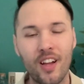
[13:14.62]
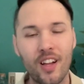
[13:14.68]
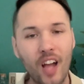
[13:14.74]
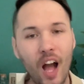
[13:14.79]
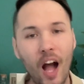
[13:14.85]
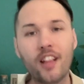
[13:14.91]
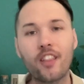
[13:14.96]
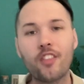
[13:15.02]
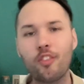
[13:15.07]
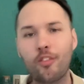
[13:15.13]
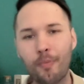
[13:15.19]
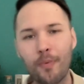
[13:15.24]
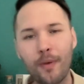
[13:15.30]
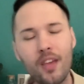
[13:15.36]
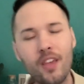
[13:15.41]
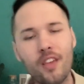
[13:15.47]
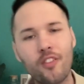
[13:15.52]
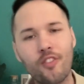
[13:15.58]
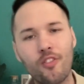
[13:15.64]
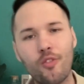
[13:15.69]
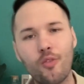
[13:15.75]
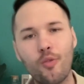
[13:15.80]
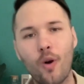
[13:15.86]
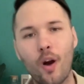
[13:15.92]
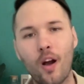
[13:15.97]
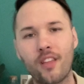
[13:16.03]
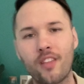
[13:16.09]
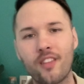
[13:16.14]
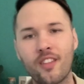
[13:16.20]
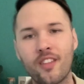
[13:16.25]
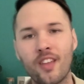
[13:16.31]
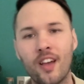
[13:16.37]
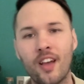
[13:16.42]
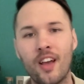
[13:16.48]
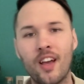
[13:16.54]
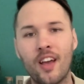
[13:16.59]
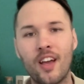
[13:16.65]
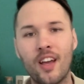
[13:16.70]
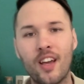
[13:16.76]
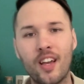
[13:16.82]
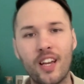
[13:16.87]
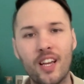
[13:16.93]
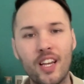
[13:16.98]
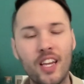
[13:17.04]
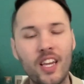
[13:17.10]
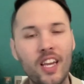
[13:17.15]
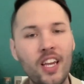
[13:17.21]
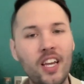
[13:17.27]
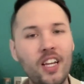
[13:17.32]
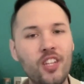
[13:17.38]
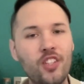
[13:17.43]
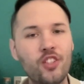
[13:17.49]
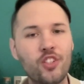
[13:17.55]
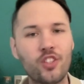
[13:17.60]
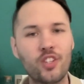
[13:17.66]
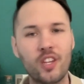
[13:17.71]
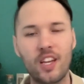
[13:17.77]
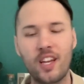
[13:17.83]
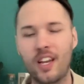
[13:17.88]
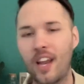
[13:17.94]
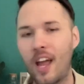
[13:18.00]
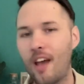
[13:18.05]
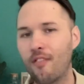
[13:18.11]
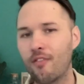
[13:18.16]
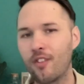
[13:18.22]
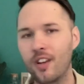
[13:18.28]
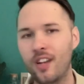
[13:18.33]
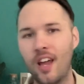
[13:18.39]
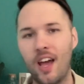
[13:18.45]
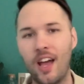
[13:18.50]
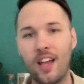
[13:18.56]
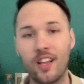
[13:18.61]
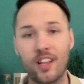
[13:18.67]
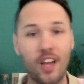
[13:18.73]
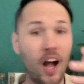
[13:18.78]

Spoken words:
God speaks to us each and every day.